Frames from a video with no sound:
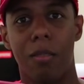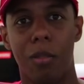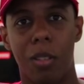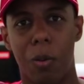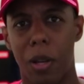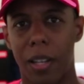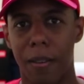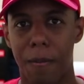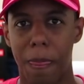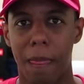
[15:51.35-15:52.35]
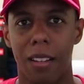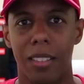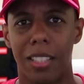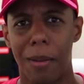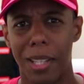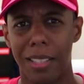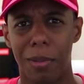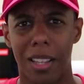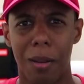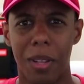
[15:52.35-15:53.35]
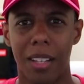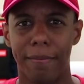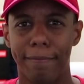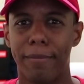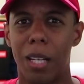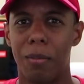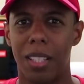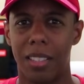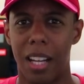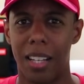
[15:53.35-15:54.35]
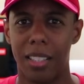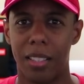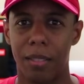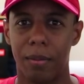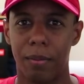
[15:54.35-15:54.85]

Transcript: Real quick. Should I make this my thumbnail? thumbnail status.